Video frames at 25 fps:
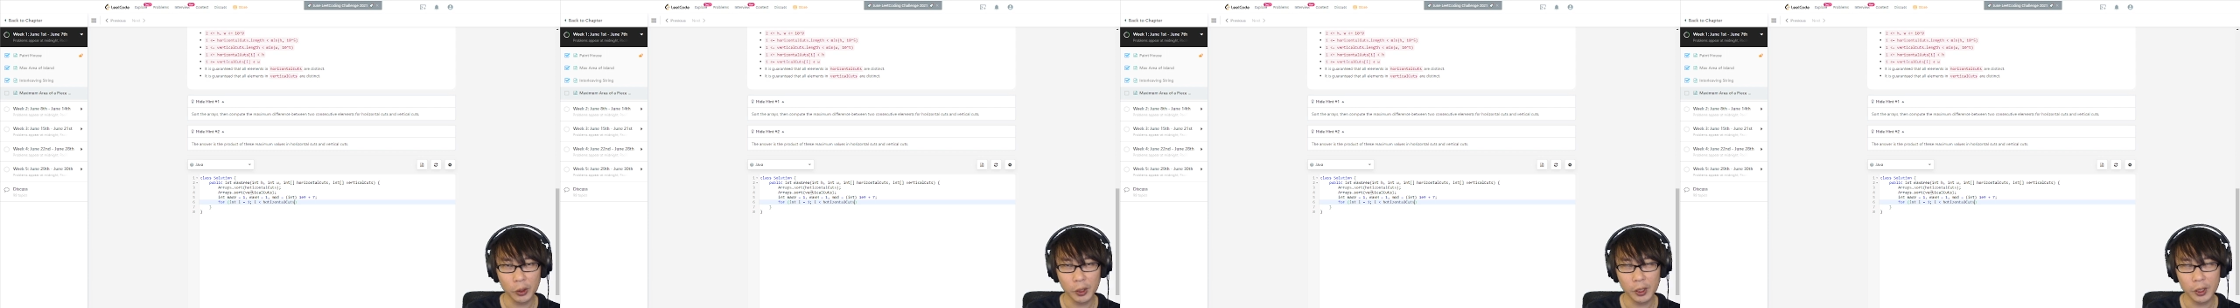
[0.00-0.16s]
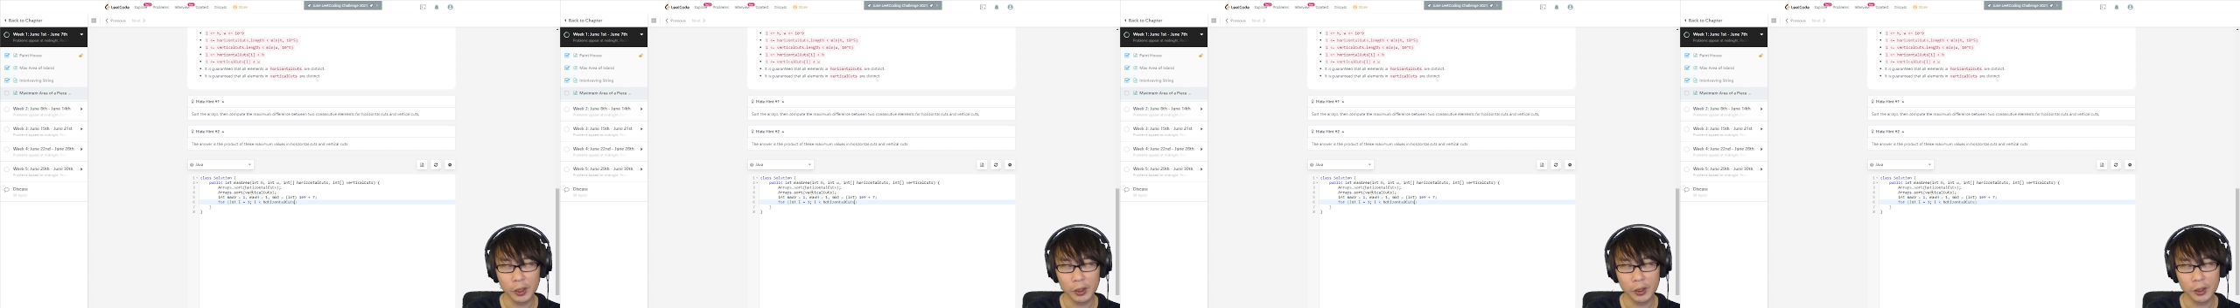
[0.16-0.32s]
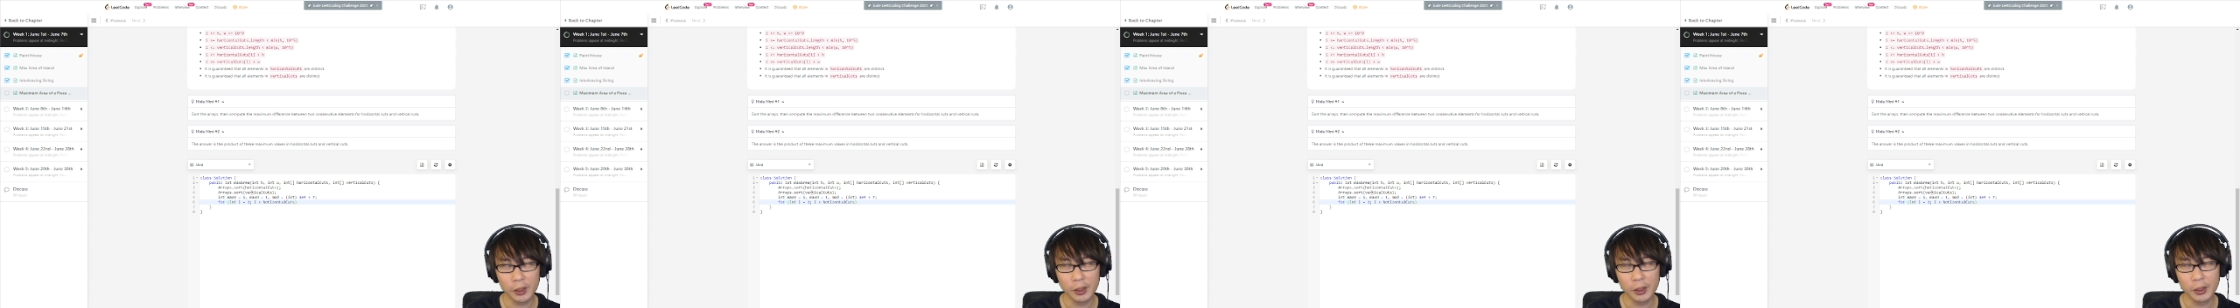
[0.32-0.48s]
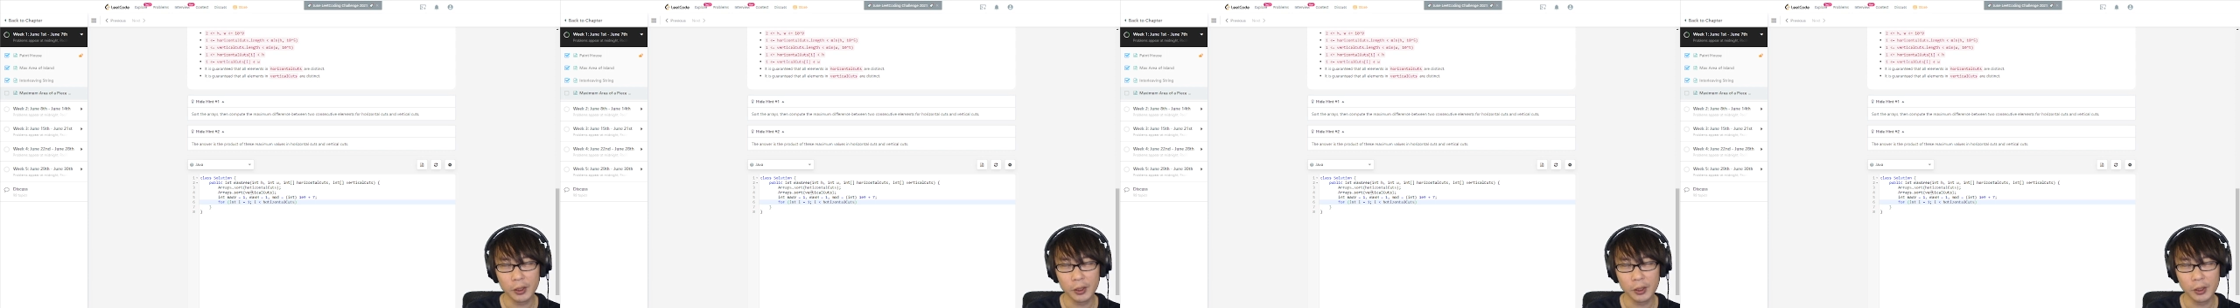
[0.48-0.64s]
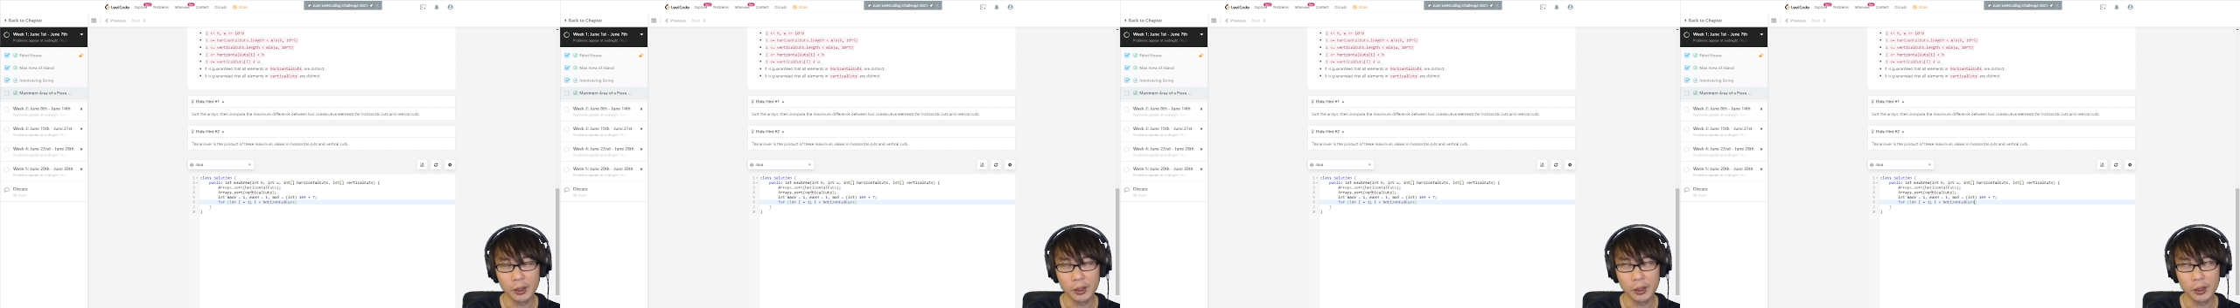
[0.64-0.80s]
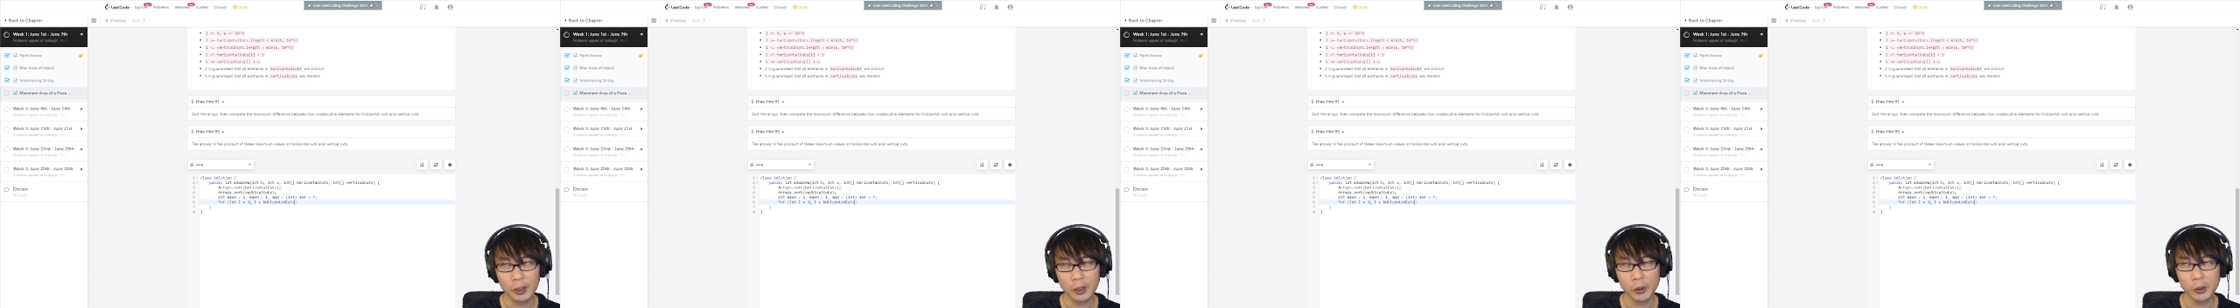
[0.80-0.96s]
it,
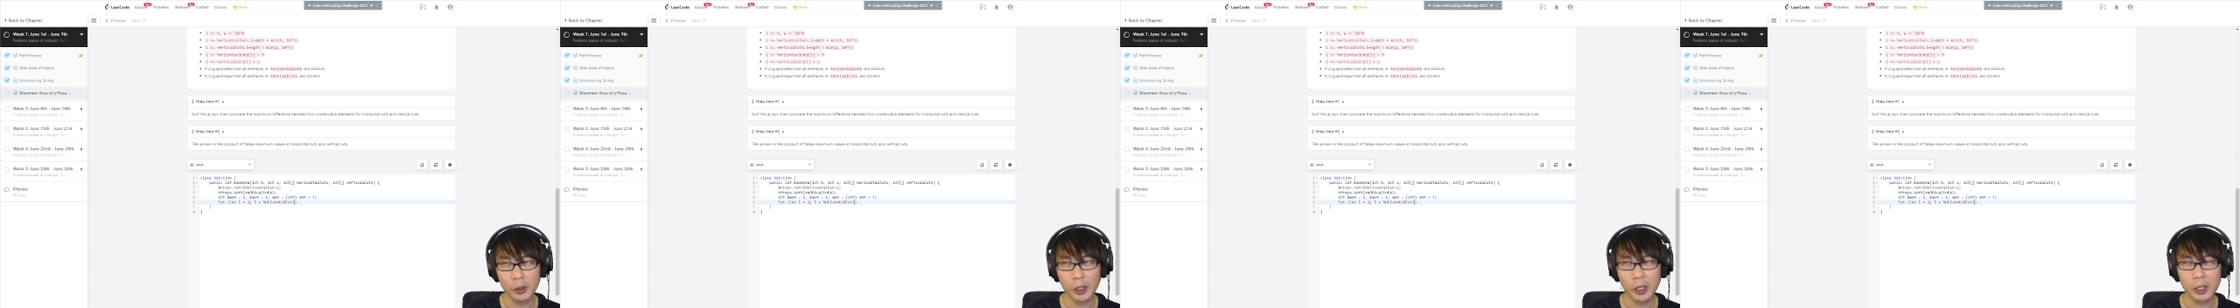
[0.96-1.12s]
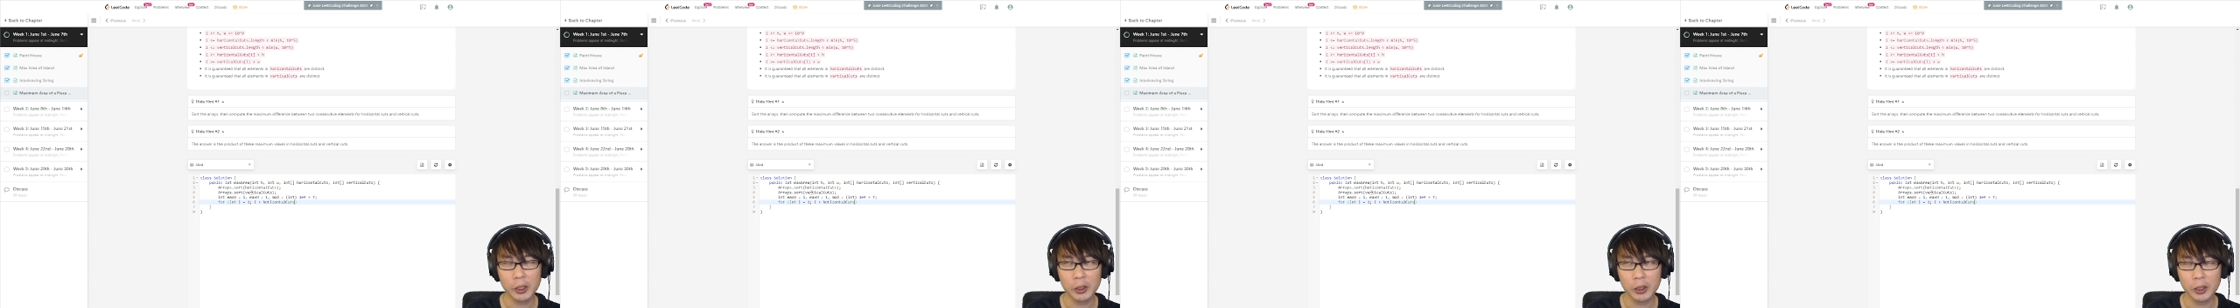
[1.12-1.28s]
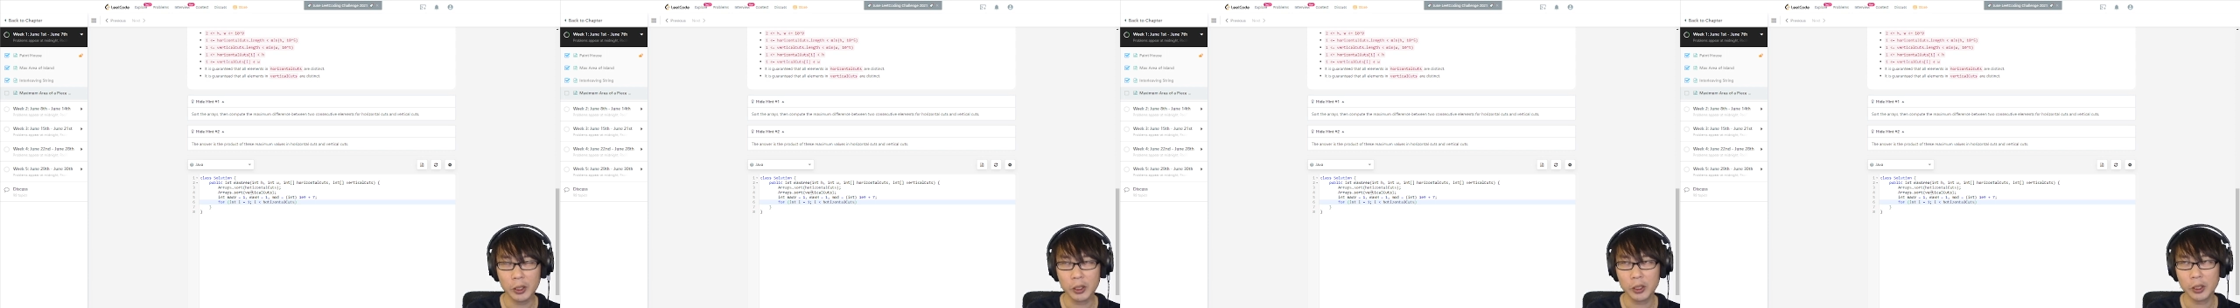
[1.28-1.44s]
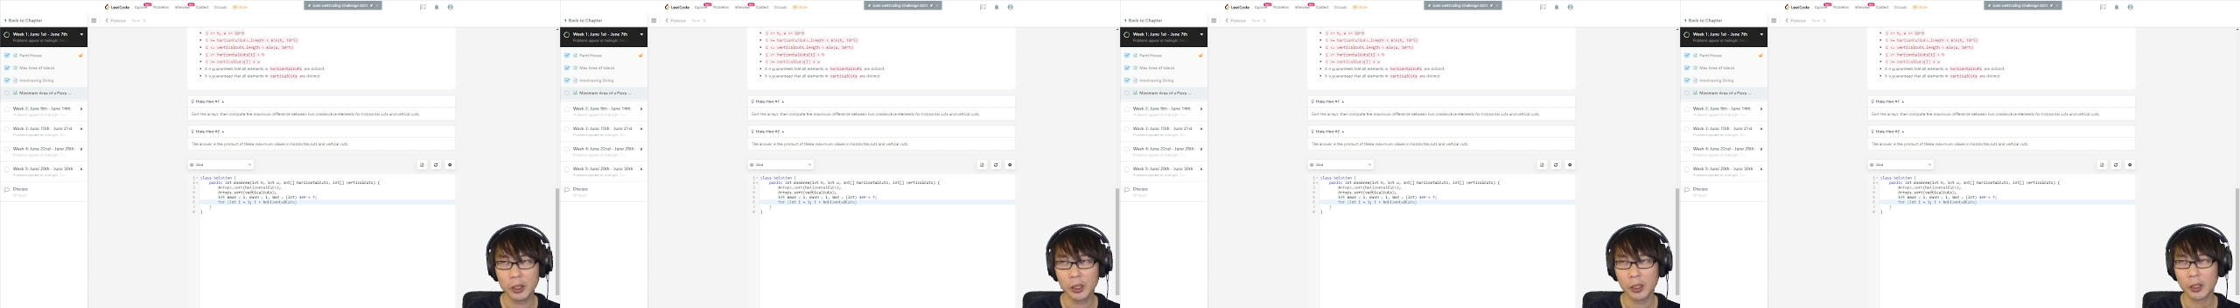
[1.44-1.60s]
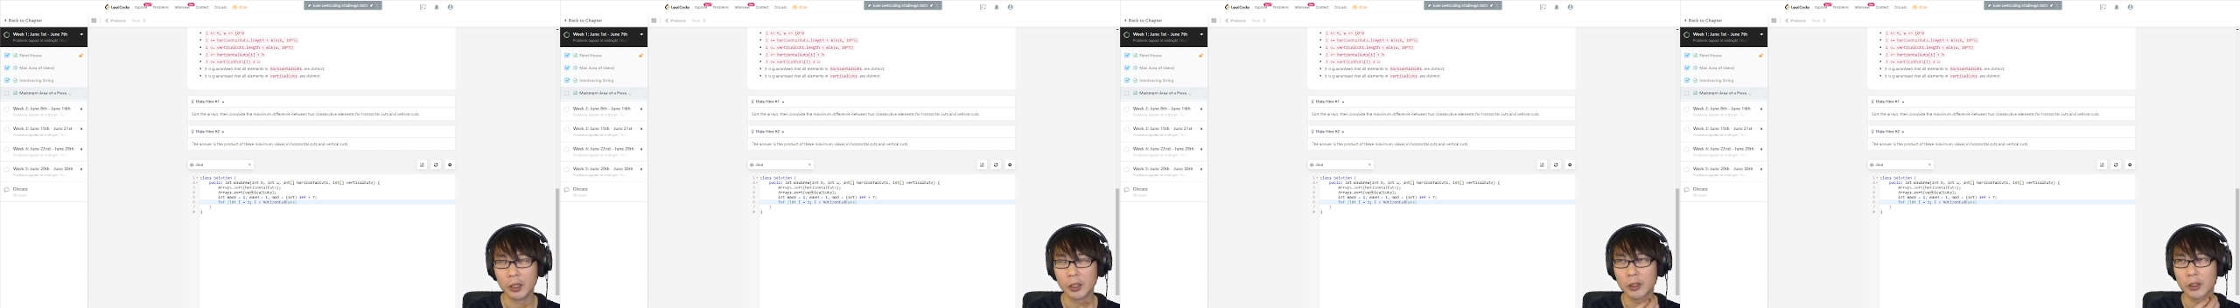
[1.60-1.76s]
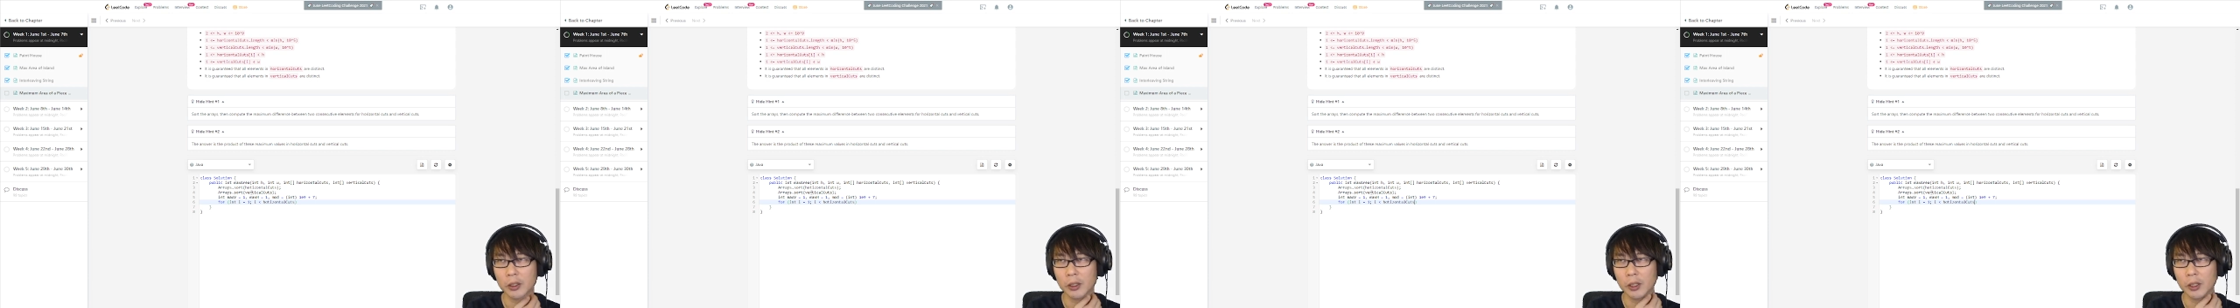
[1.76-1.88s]
we actually change